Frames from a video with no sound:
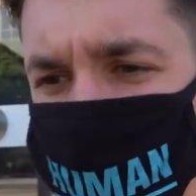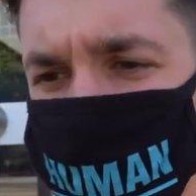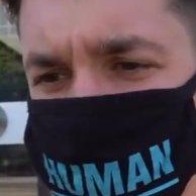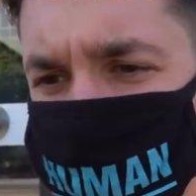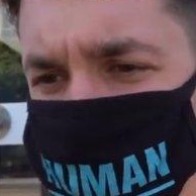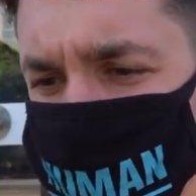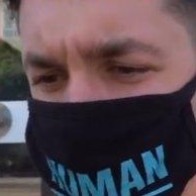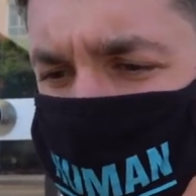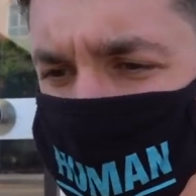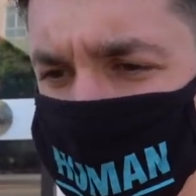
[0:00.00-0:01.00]
we went with them,
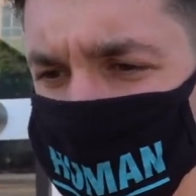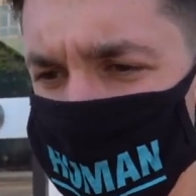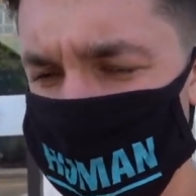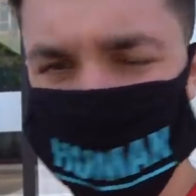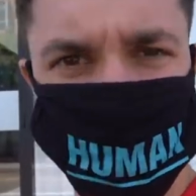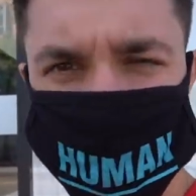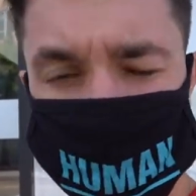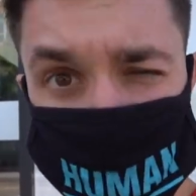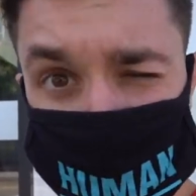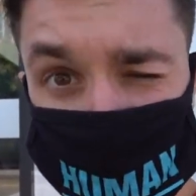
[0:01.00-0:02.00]
so
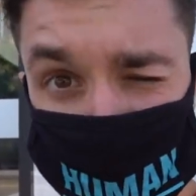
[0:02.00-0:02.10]
Mewtwo